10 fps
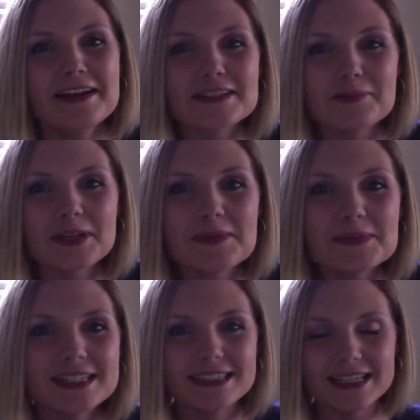Sometimes
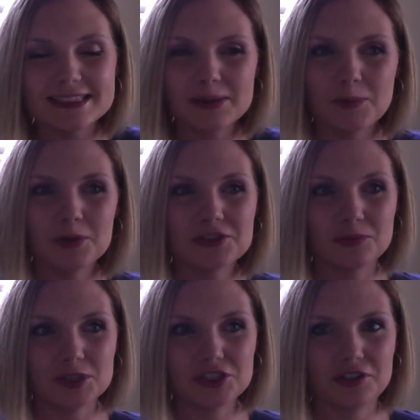it takes emotional
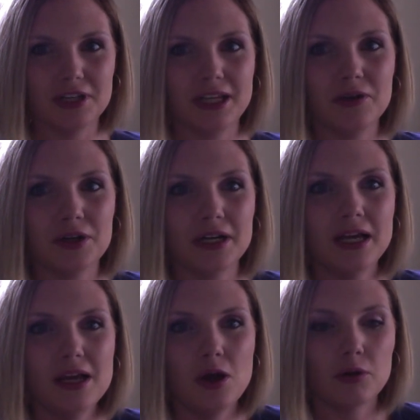maturity or
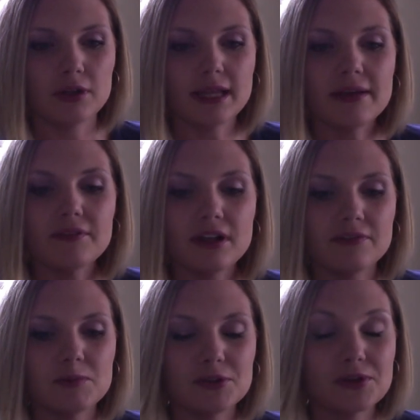a level
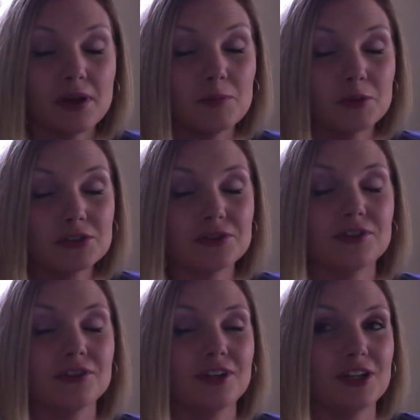of
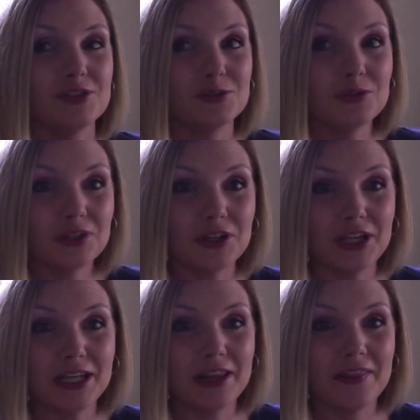emotional
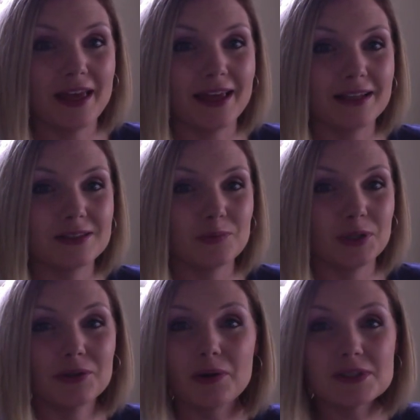adulthood that we
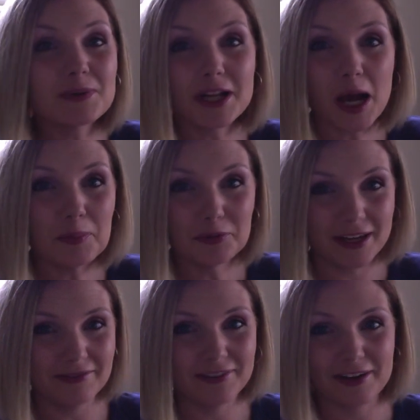don't always want to
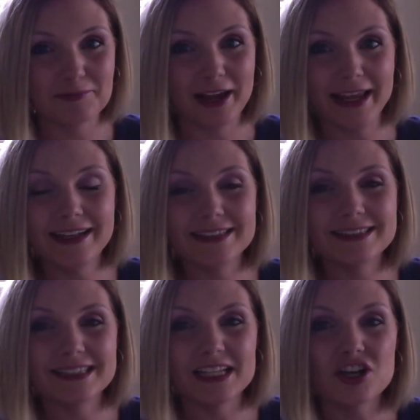operate from, right?
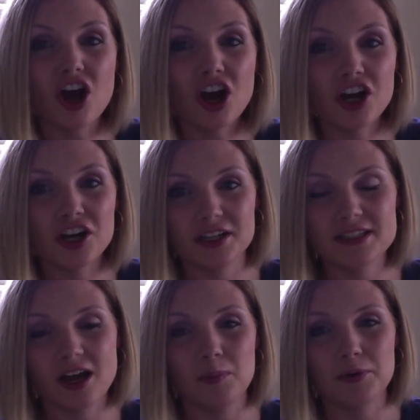It's hard
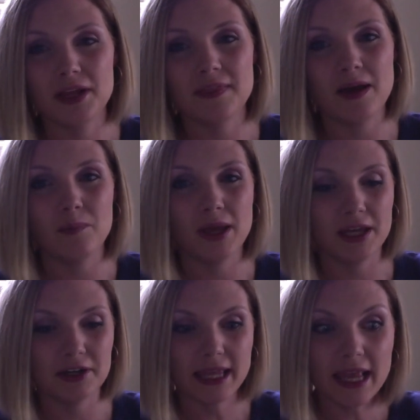to operate that way,
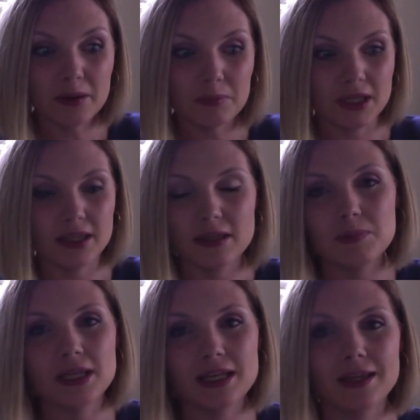or it can be in the
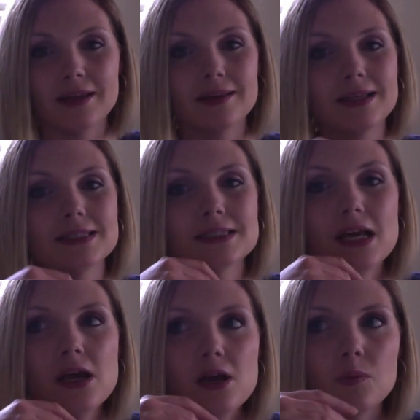beginning at least.
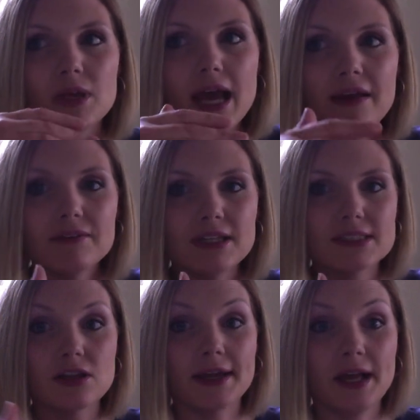We have these
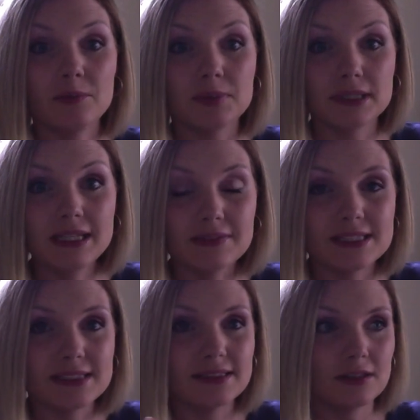long-held beliefs,
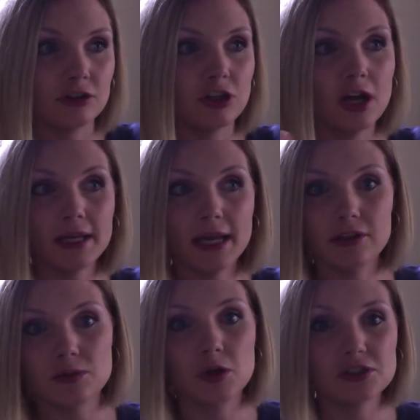these
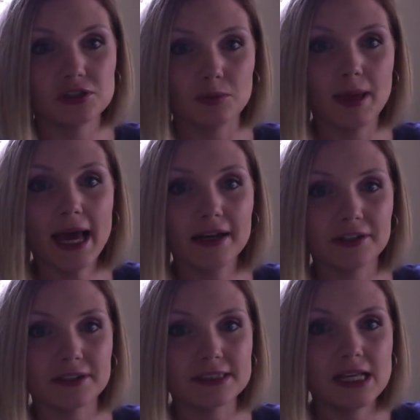long-held emotional
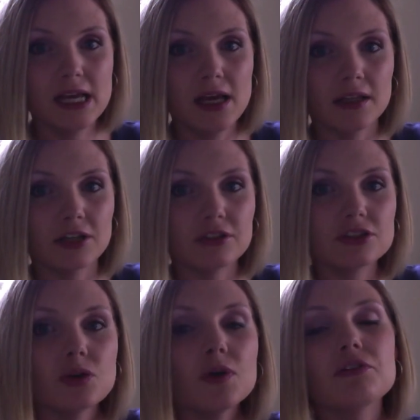patterns that are
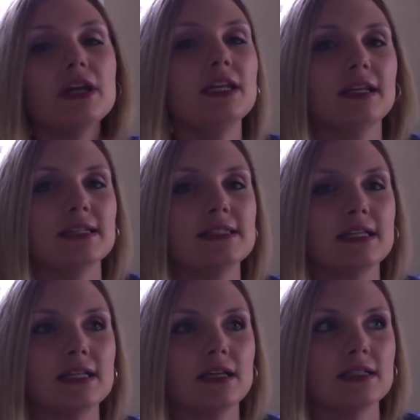so ingrained in us
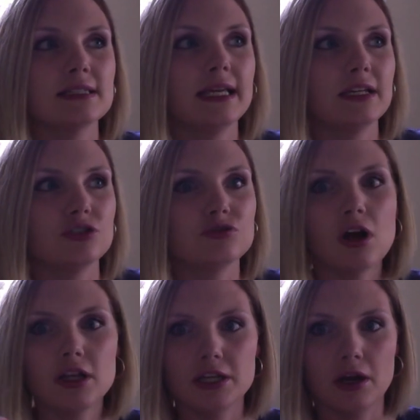that it's like a
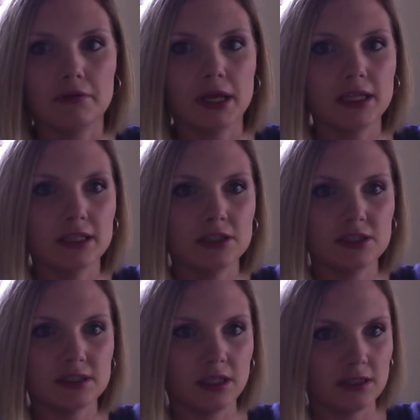trolley car, right? That
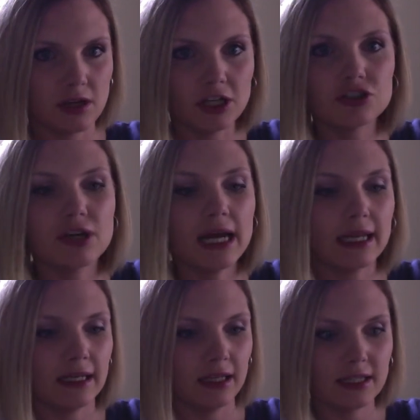it's on a track
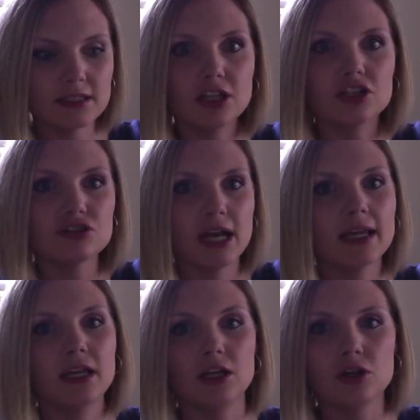and it gets on the
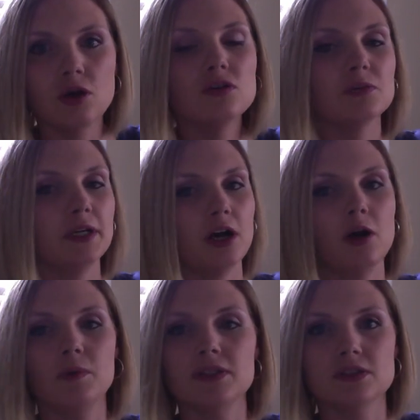track and it goes where it
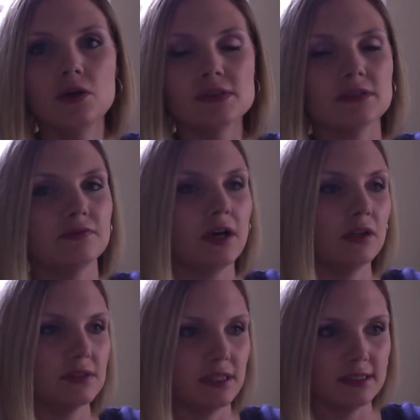always goes. It
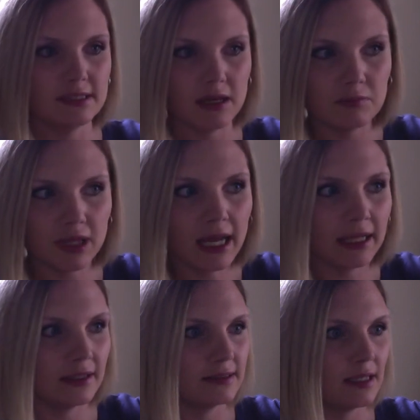follows the same
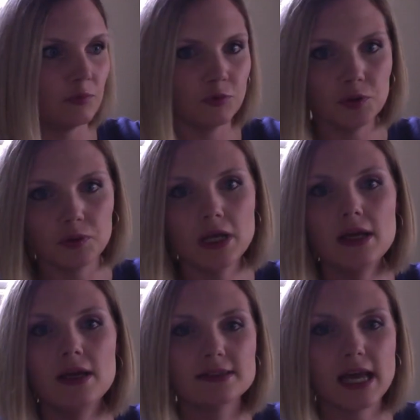line, the same route,
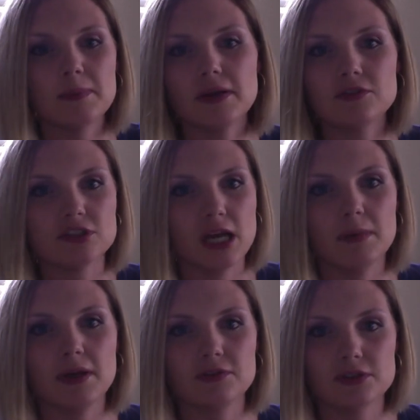time after time
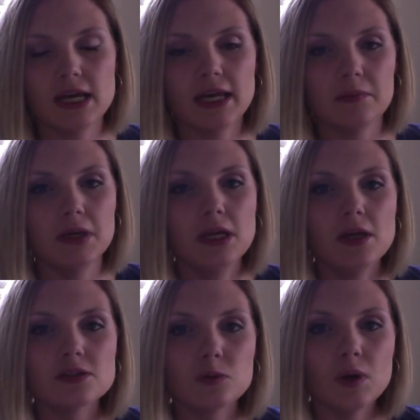after time.
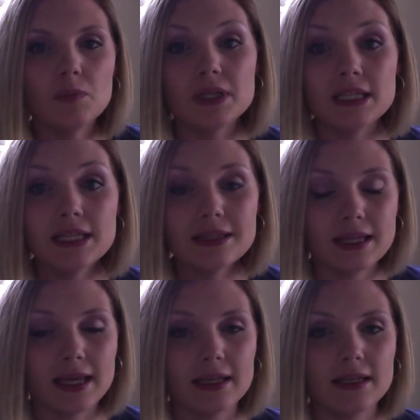So what we need
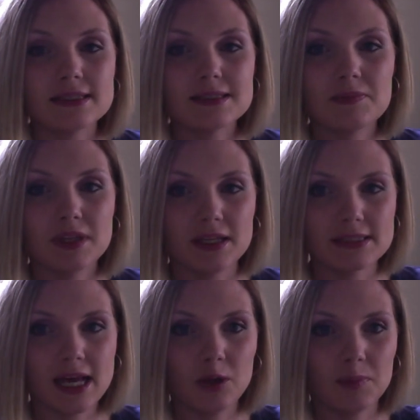then is something
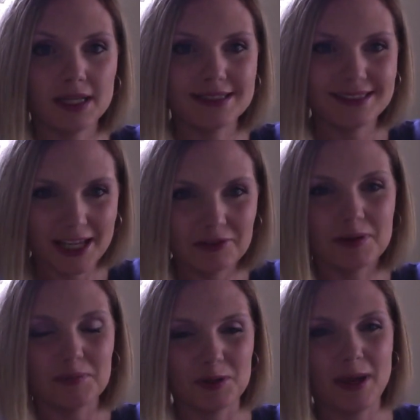to help us in
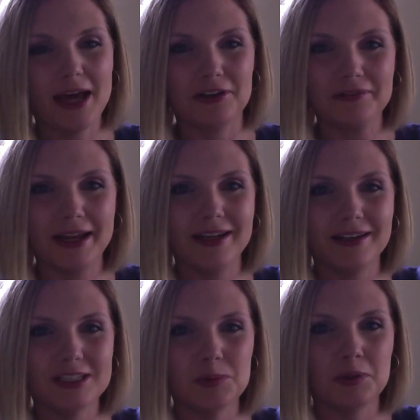interrupt the pattern, right?
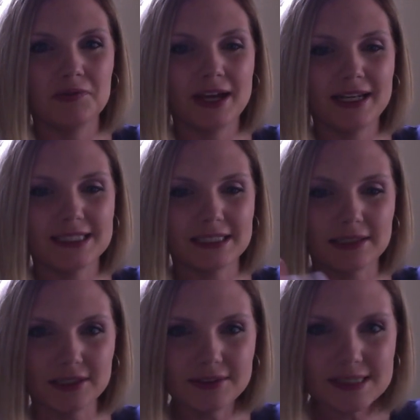To provide us a
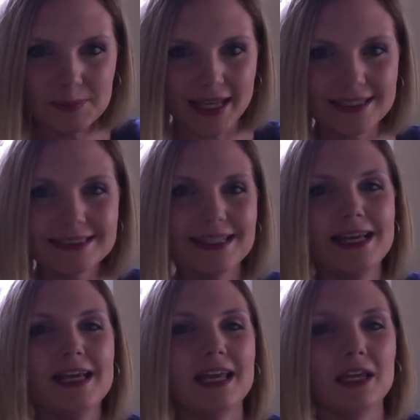little space
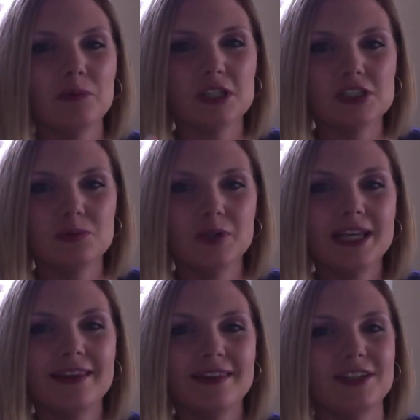in which we
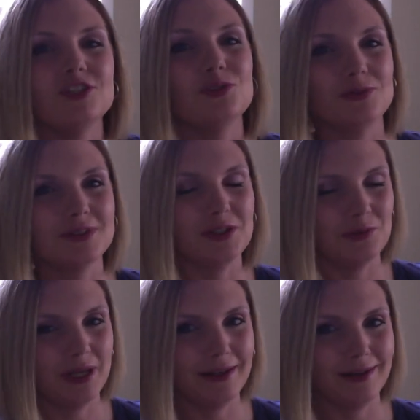can then choose a new
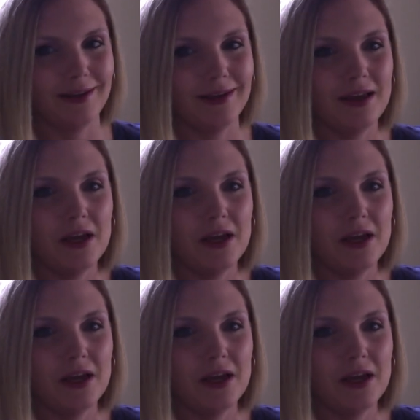ending.